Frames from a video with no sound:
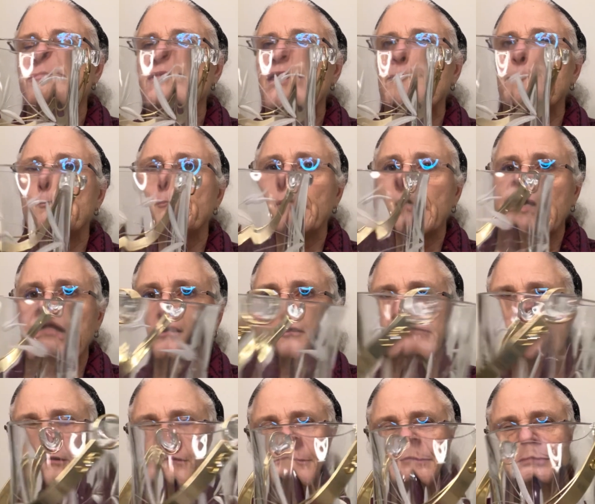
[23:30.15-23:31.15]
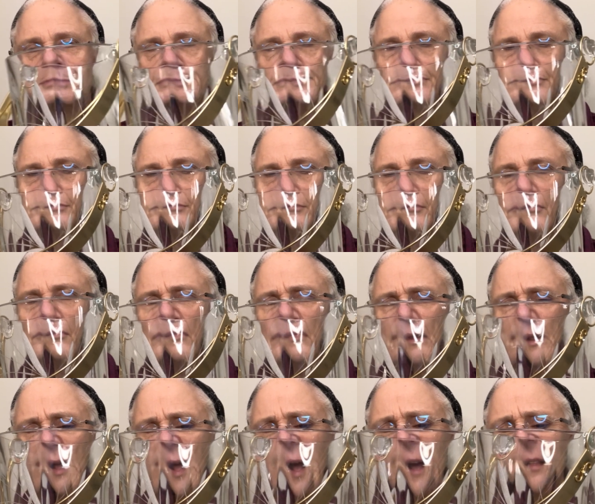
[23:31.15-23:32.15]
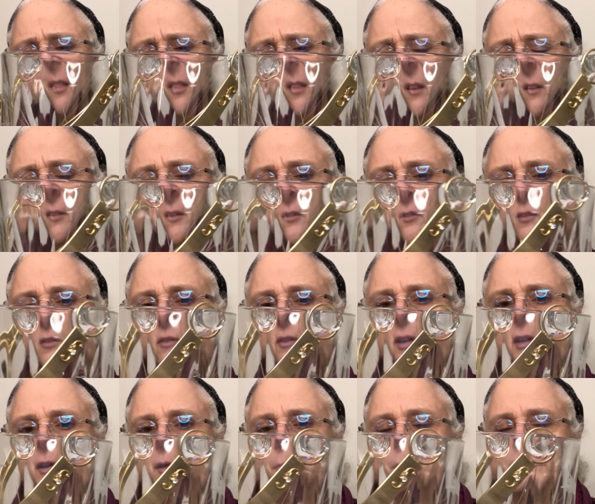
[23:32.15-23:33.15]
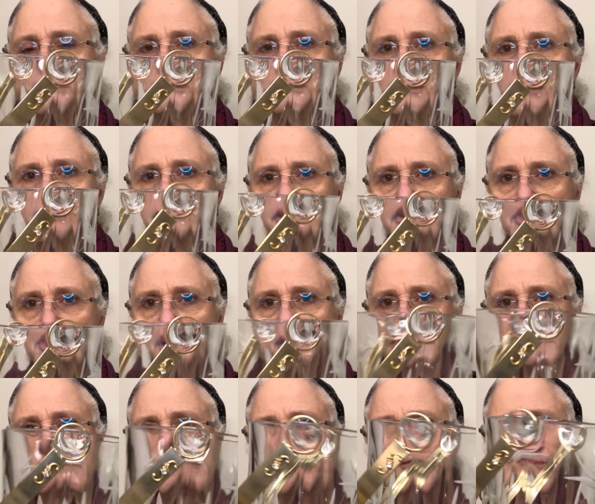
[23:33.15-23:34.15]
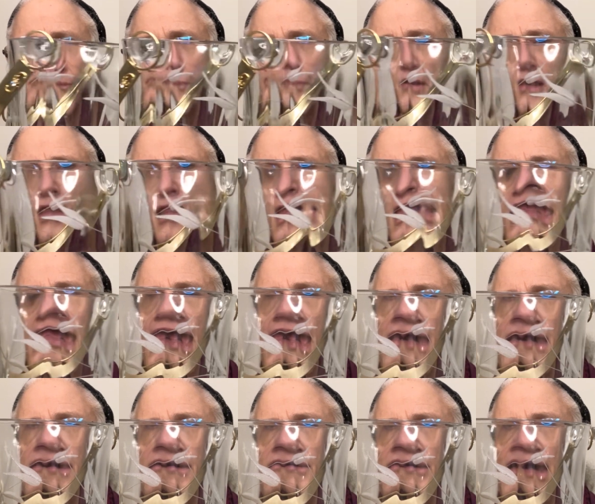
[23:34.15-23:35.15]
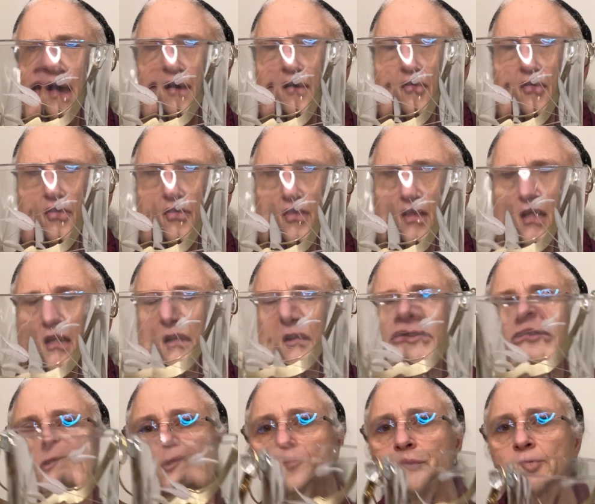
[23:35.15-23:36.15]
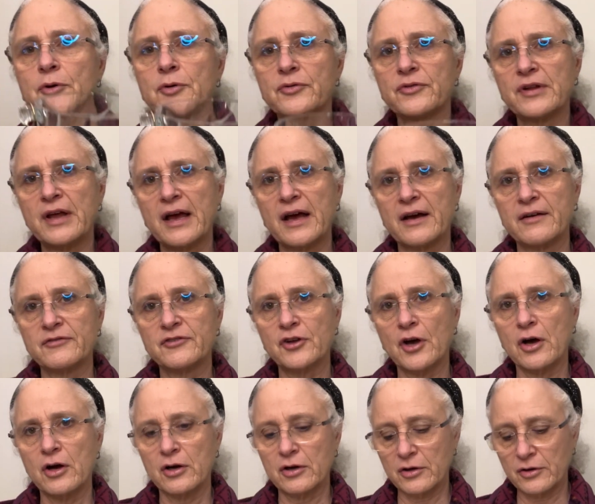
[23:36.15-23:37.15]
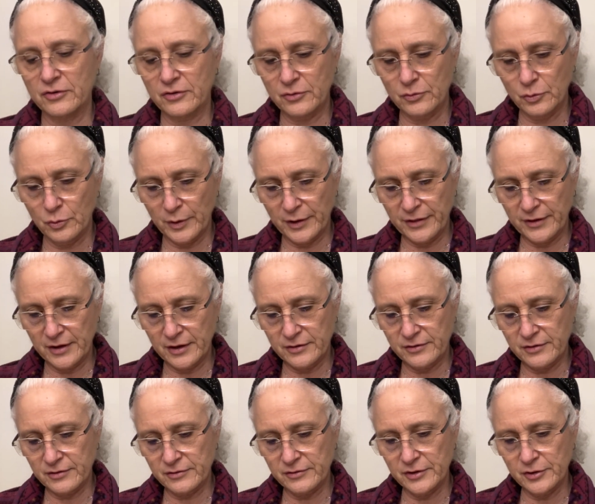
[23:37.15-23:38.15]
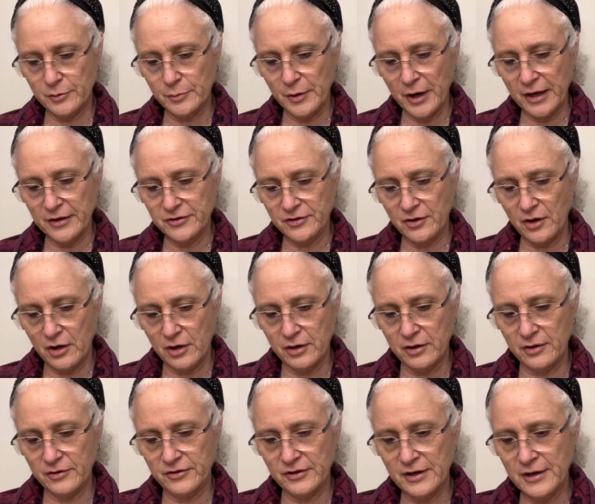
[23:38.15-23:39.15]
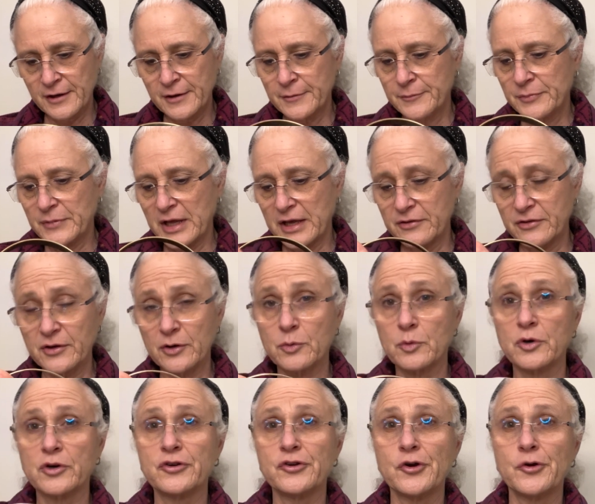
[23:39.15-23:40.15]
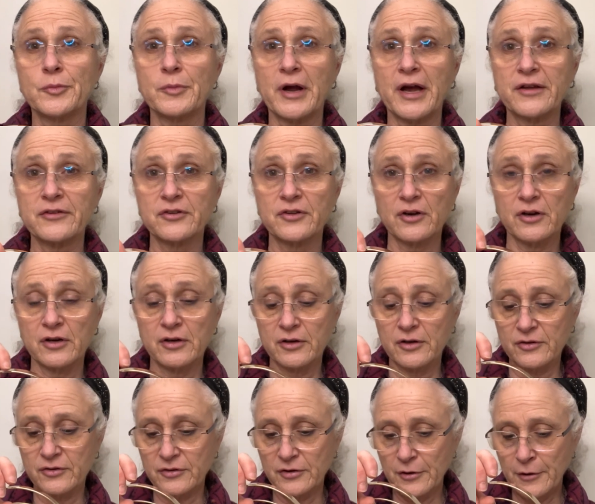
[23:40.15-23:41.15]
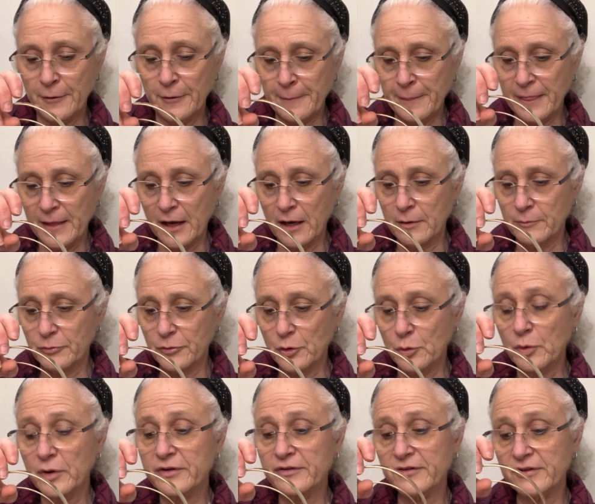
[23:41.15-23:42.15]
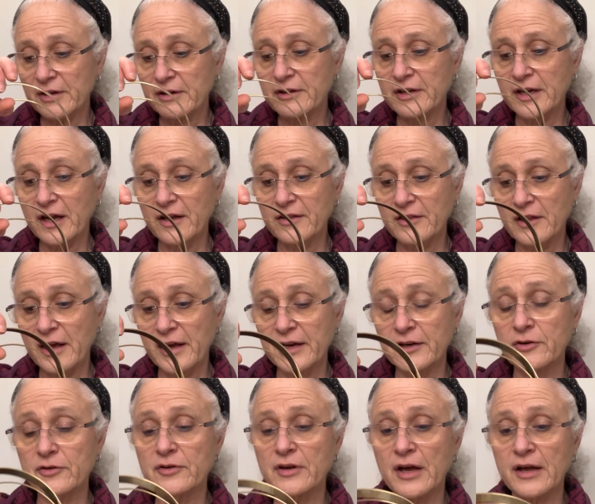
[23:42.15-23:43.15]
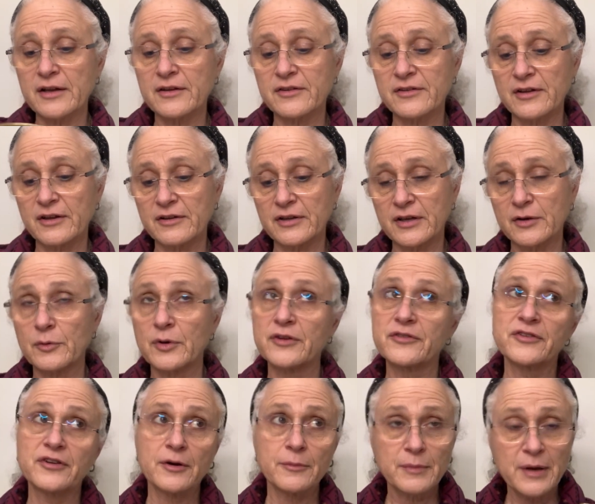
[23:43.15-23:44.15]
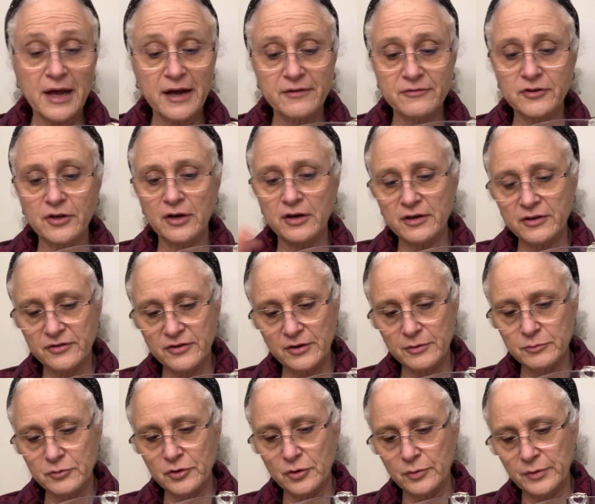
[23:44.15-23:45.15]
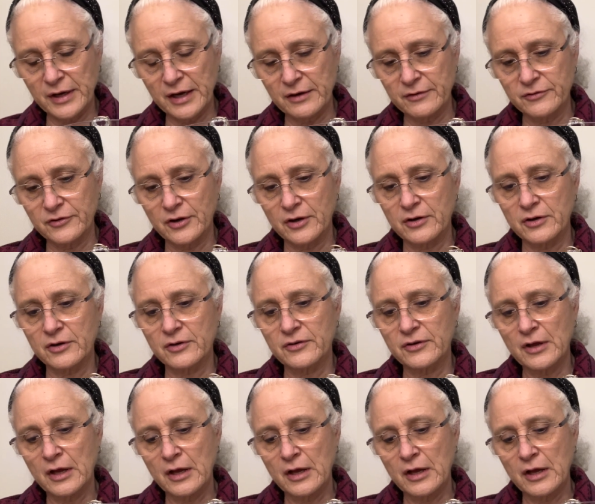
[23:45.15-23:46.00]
But I think this is like a mini ice bucket, and I think it's supposed to have tongs with it, little brass tongs, and there were no brass tongs. The ones selling online are not selling, well, some have tongs, some don't have tongs.